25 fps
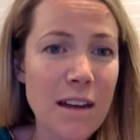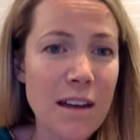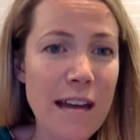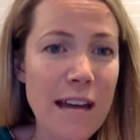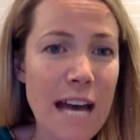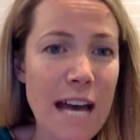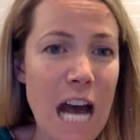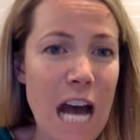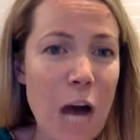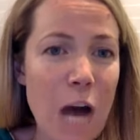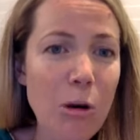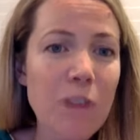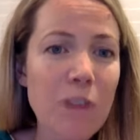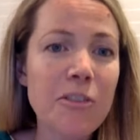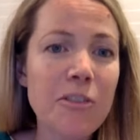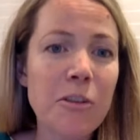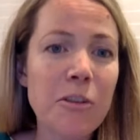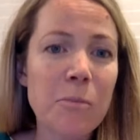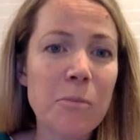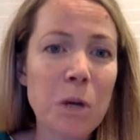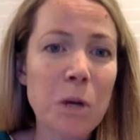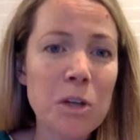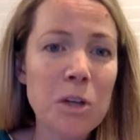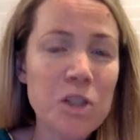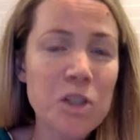However,
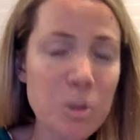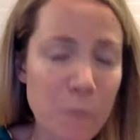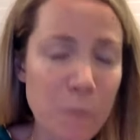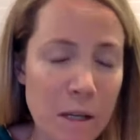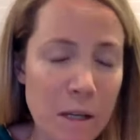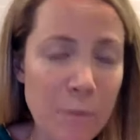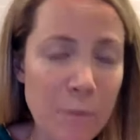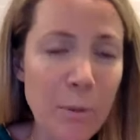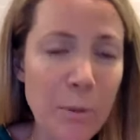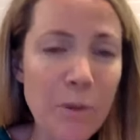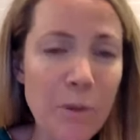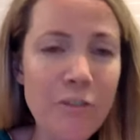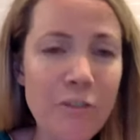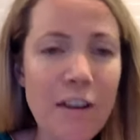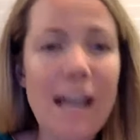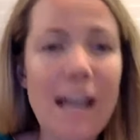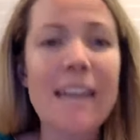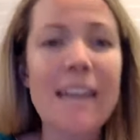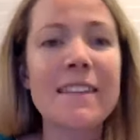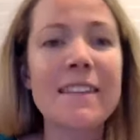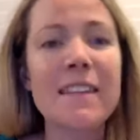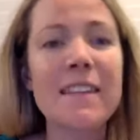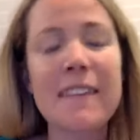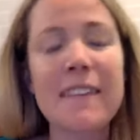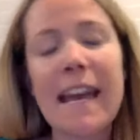most people
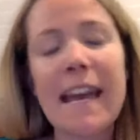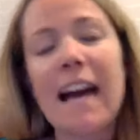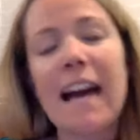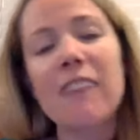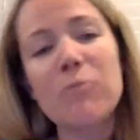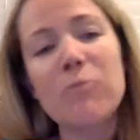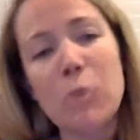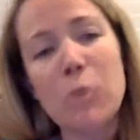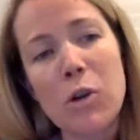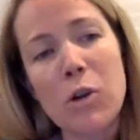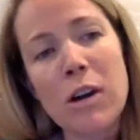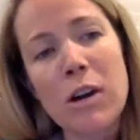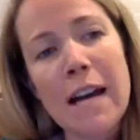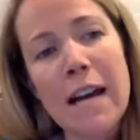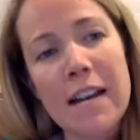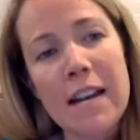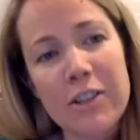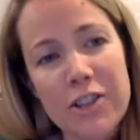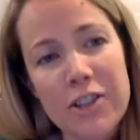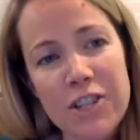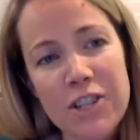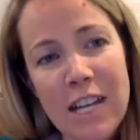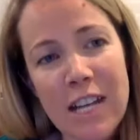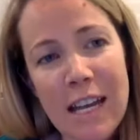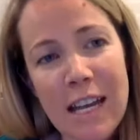find that they have more
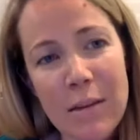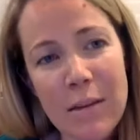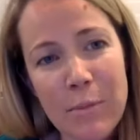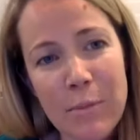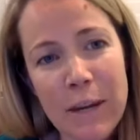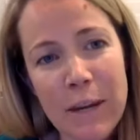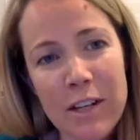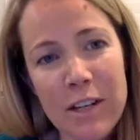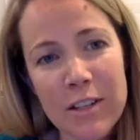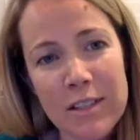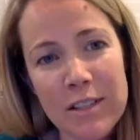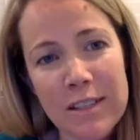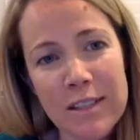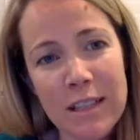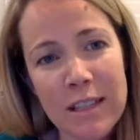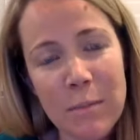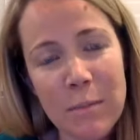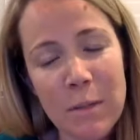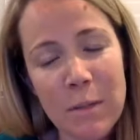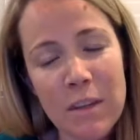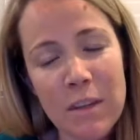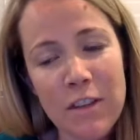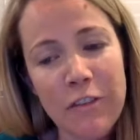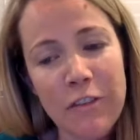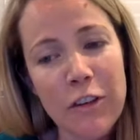energy and better sleep
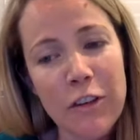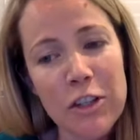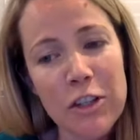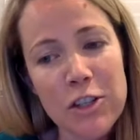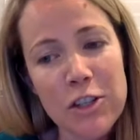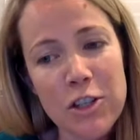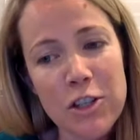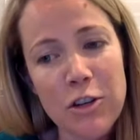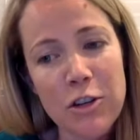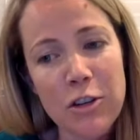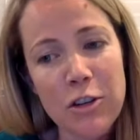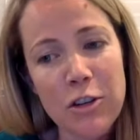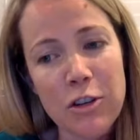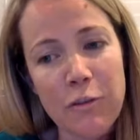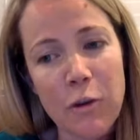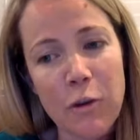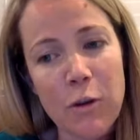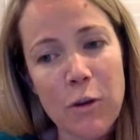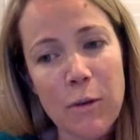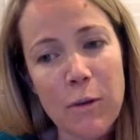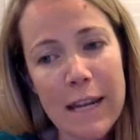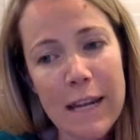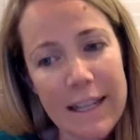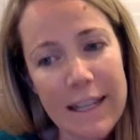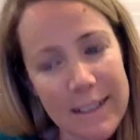in the first two to
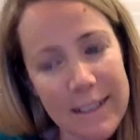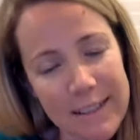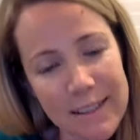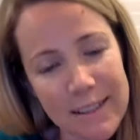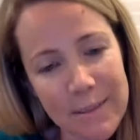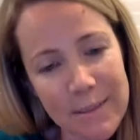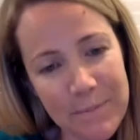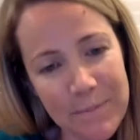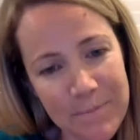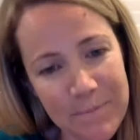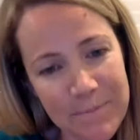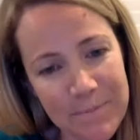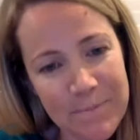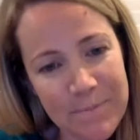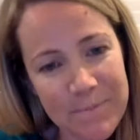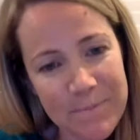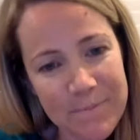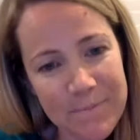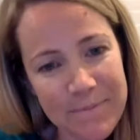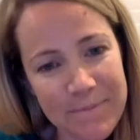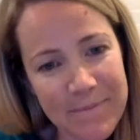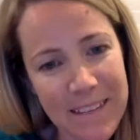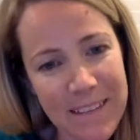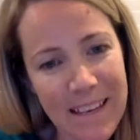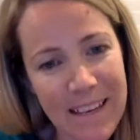four weeks.
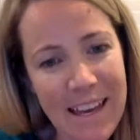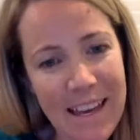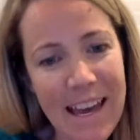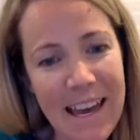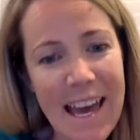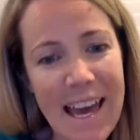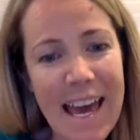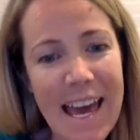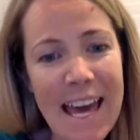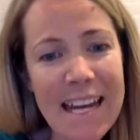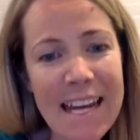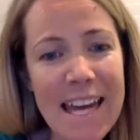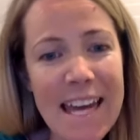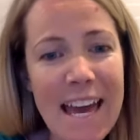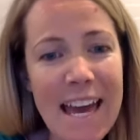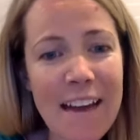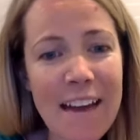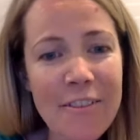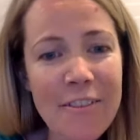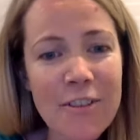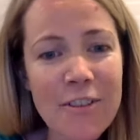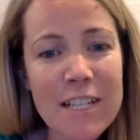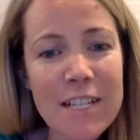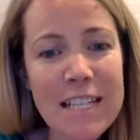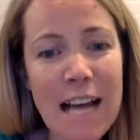And
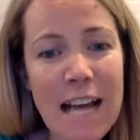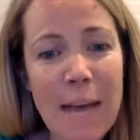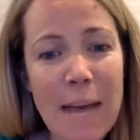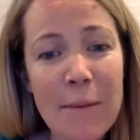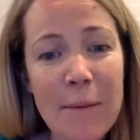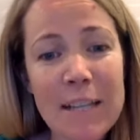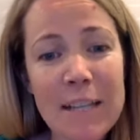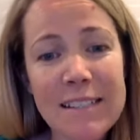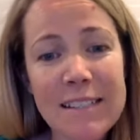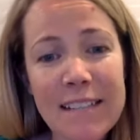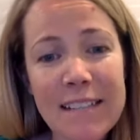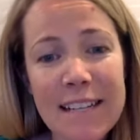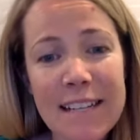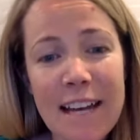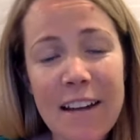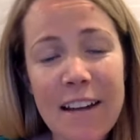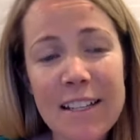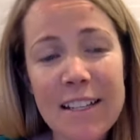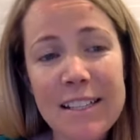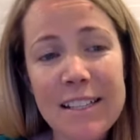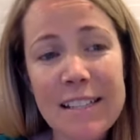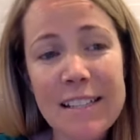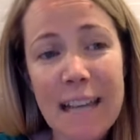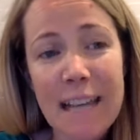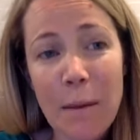every time I send out
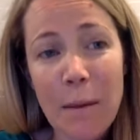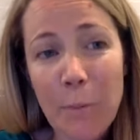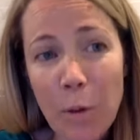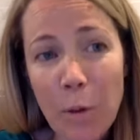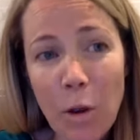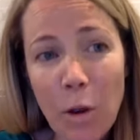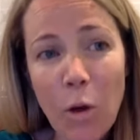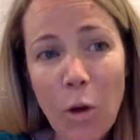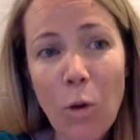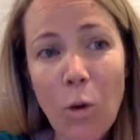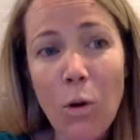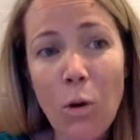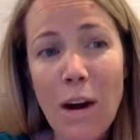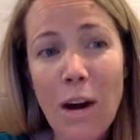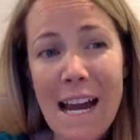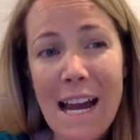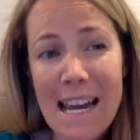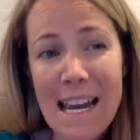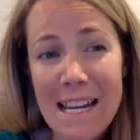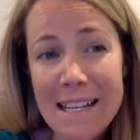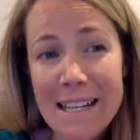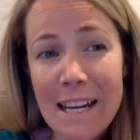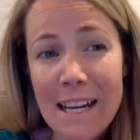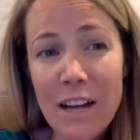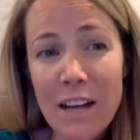a sample or
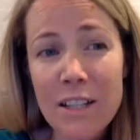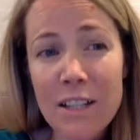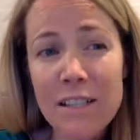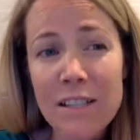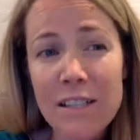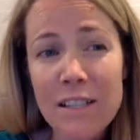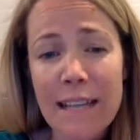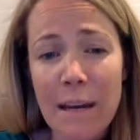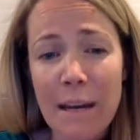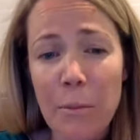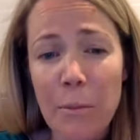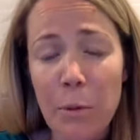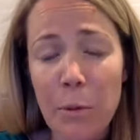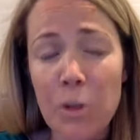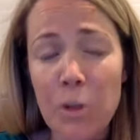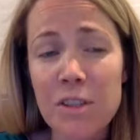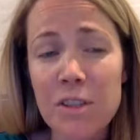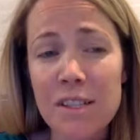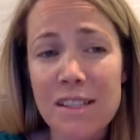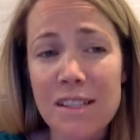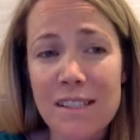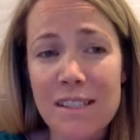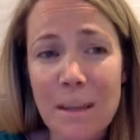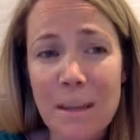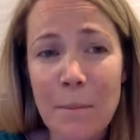hand out a sample
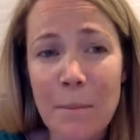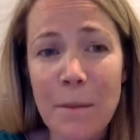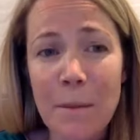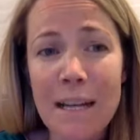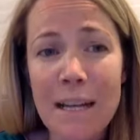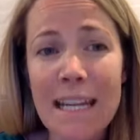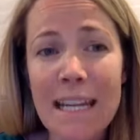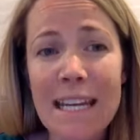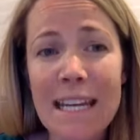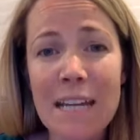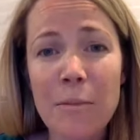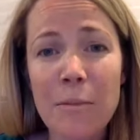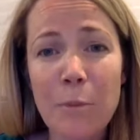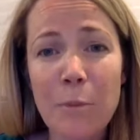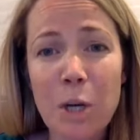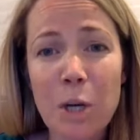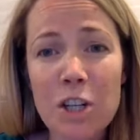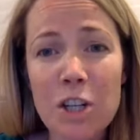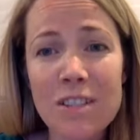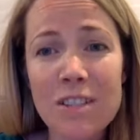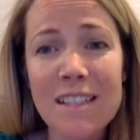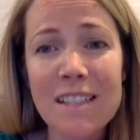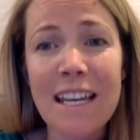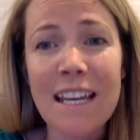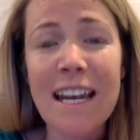to somebody in
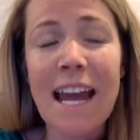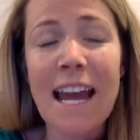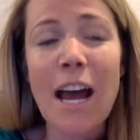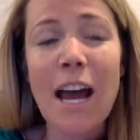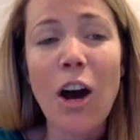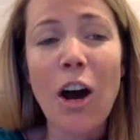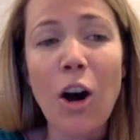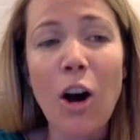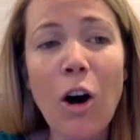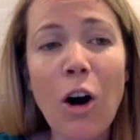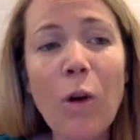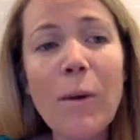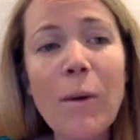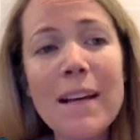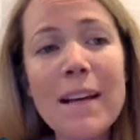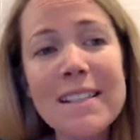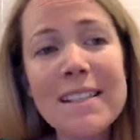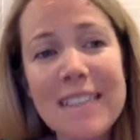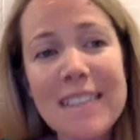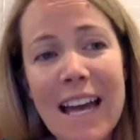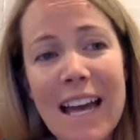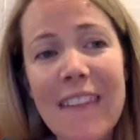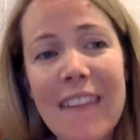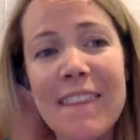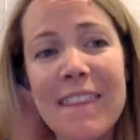person, I
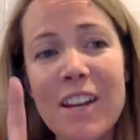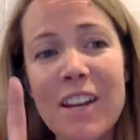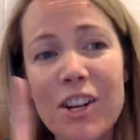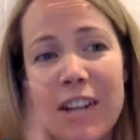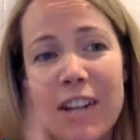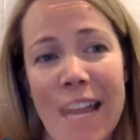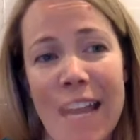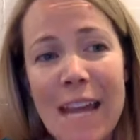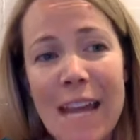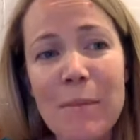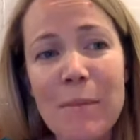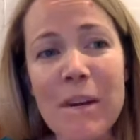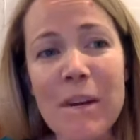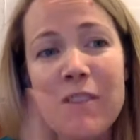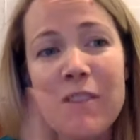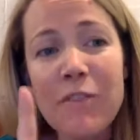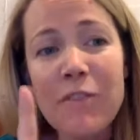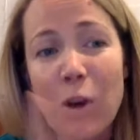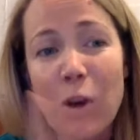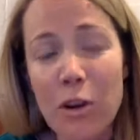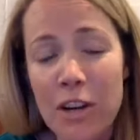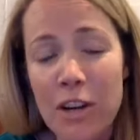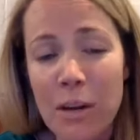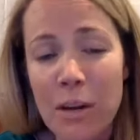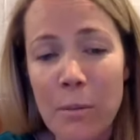always get their name and
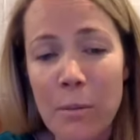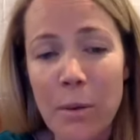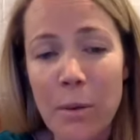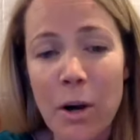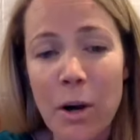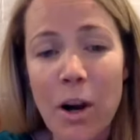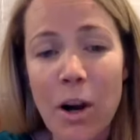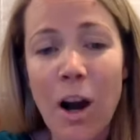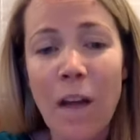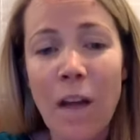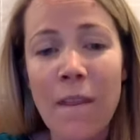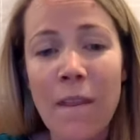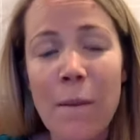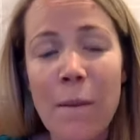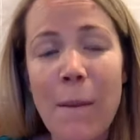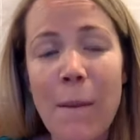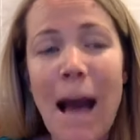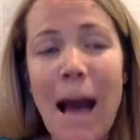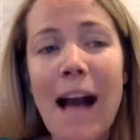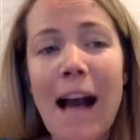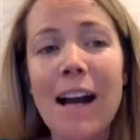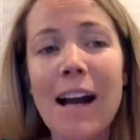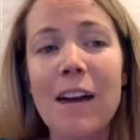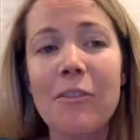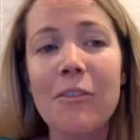phone number on the
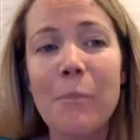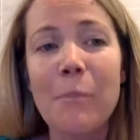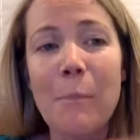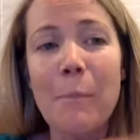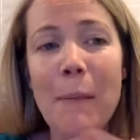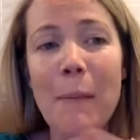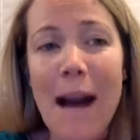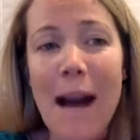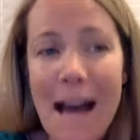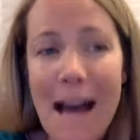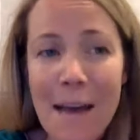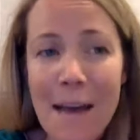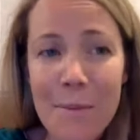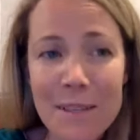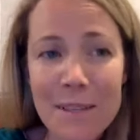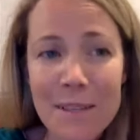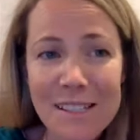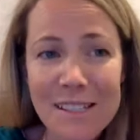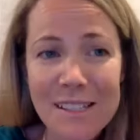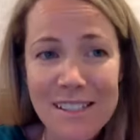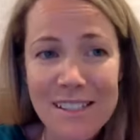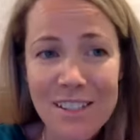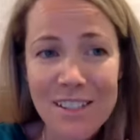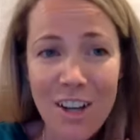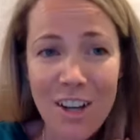back of my
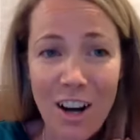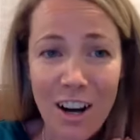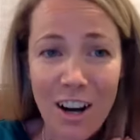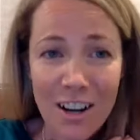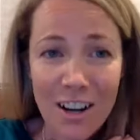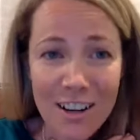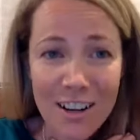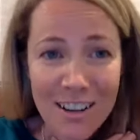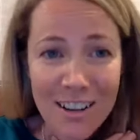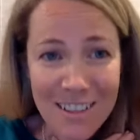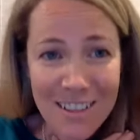business card